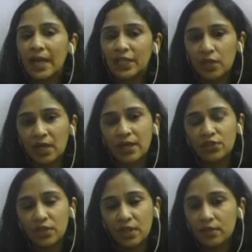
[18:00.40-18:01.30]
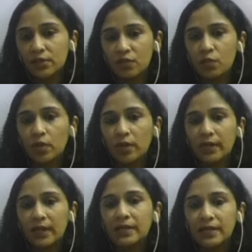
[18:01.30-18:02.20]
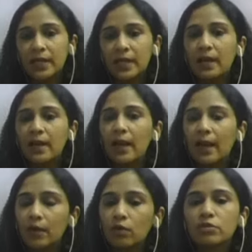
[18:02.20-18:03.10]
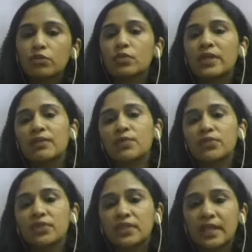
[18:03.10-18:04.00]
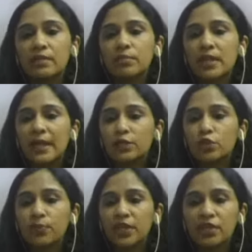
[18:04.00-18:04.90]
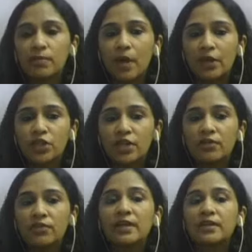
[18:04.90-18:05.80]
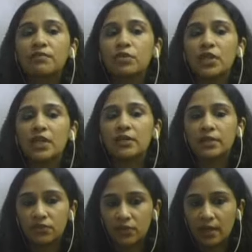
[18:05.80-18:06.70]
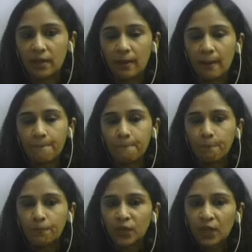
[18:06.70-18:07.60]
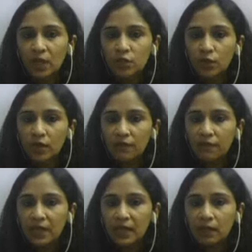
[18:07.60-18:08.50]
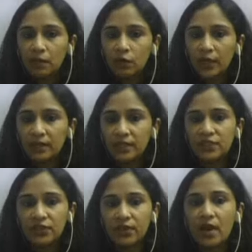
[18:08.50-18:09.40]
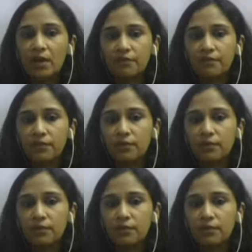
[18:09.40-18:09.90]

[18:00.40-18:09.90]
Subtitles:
hedge against the industry volatility and also deliver sustainable and superior margin relative to the industry. So if we look at this graph,